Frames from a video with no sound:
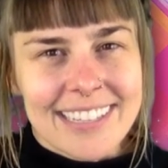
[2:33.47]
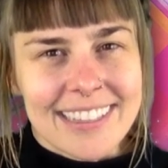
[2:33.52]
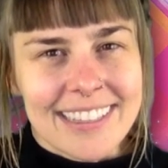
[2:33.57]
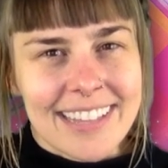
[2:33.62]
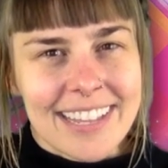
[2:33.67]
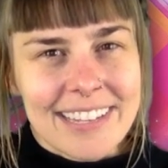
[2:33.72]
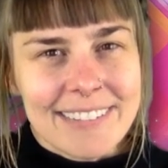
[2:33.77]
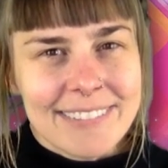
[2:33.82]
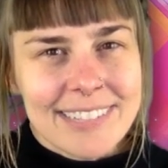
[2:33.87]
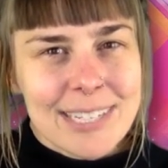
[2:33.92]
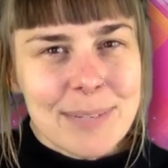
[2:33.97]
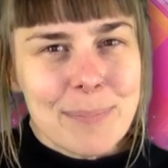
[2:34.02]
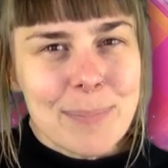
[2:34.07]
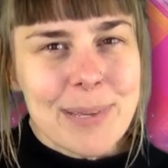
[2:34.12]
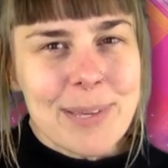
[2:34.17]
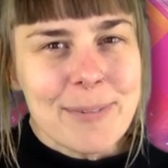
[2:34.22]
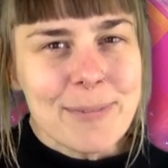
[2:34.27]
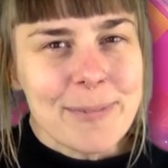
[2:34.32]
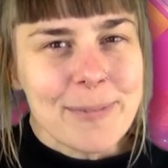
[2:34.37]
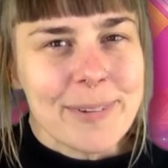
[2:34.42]
Life can
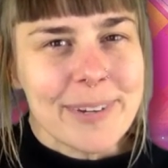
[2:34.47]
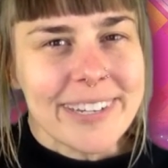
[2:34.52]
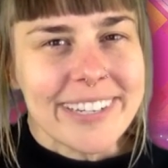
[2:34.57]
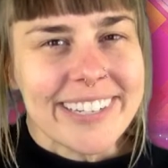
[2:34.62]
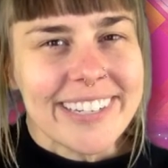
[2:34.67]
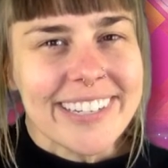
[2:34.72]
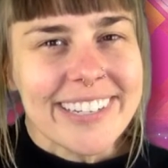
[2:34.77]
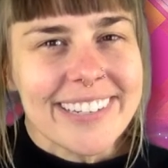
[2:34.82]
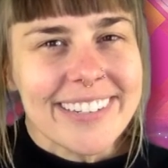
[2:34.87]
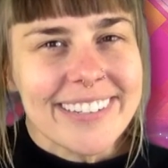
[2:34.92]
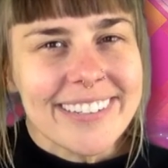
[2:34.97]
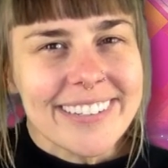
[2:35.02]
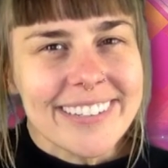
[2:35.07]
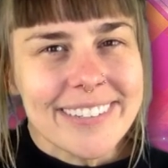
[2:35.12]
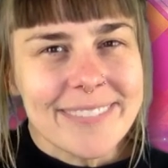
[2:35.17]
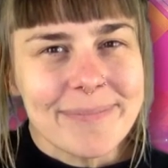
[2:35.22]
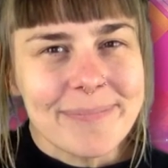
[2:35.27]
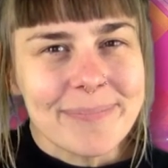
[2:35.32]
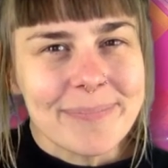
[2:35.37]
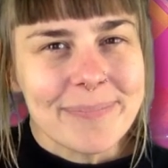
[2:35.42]
be fun
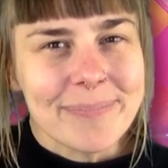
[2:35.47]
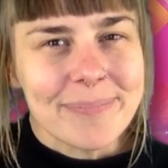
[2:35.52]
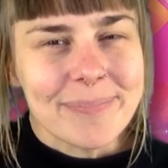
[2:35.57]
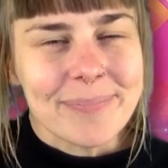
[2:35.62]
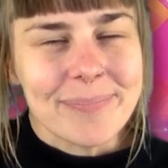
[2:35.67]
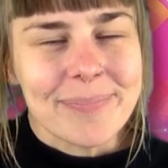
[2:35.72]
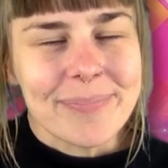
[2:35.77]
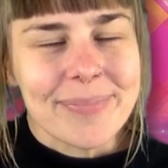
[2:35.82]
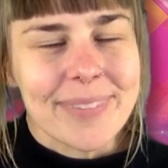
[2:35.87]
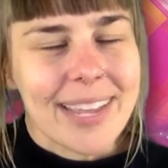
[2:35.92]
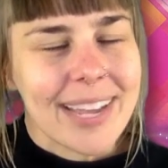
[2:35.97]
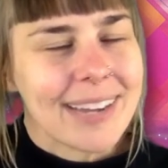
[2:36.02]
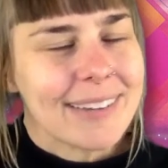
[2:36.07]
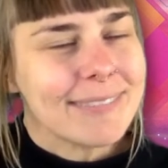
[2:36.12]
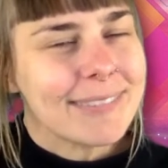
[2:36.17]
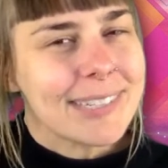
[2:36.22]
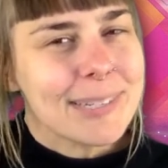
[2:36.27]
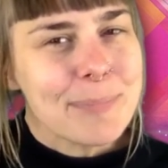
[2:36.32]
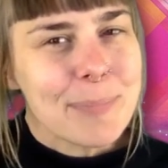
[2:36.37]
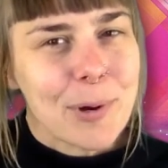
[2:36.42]

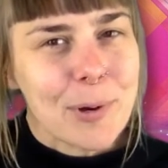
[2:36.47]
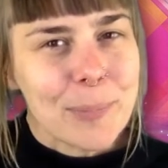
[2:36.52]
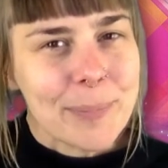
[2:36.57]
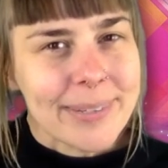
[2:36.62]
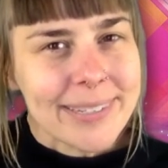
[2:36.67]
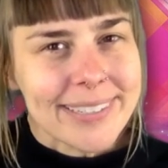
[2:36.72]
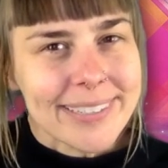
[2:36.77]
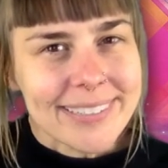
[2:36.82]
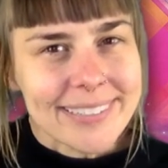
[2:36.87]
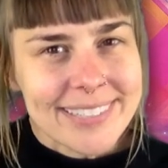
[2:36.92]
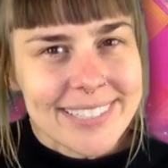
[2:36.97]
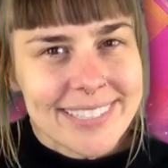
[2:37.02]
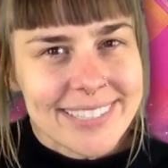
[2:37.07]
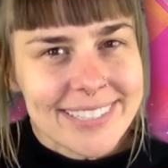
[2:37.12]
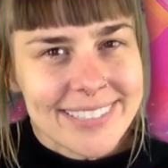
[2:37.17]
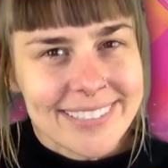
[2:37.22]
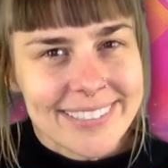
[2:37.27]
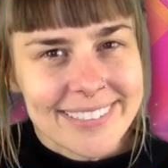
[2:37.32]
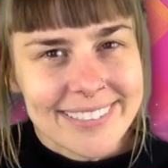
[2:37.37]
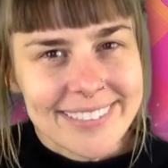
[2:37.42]
every moment
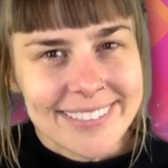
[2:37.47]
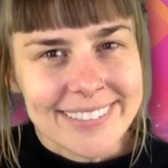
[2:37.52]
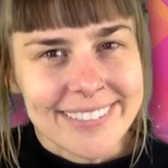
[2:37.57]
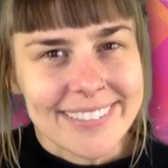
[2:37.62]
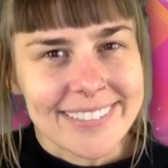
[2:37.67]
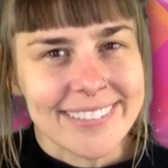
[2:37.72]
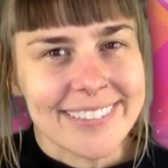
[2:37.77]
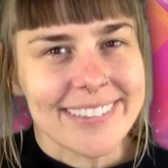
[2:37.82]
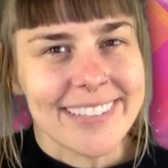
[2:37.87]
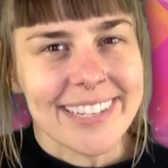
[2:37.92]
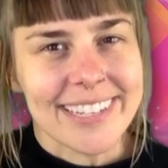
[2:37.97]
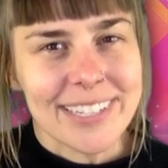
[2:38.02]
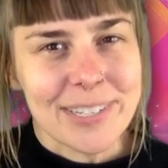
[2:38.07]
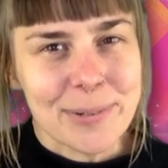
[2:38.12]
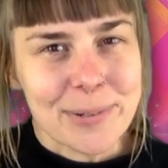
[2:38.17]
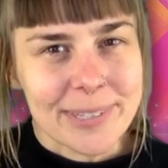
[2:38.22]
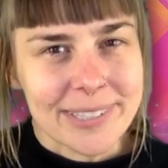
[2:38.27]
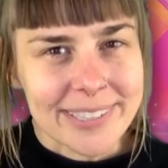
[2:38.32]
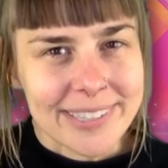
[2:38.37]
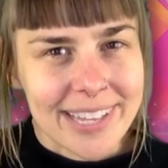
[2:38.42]
that
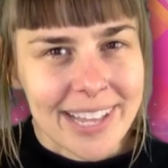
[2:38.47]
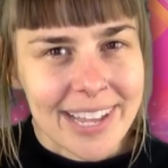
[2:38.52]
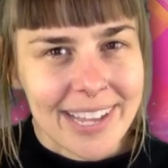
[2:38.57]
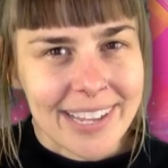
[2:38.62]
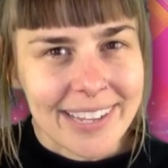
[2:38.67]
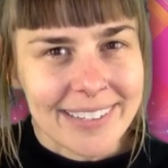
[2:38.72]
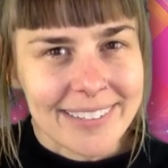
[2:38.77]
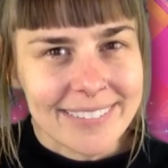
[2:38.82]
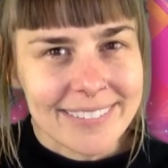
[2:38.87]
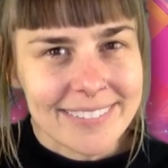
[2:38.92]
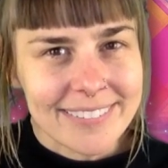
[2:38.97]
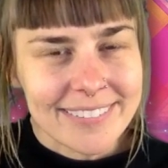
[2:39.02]
you are alive.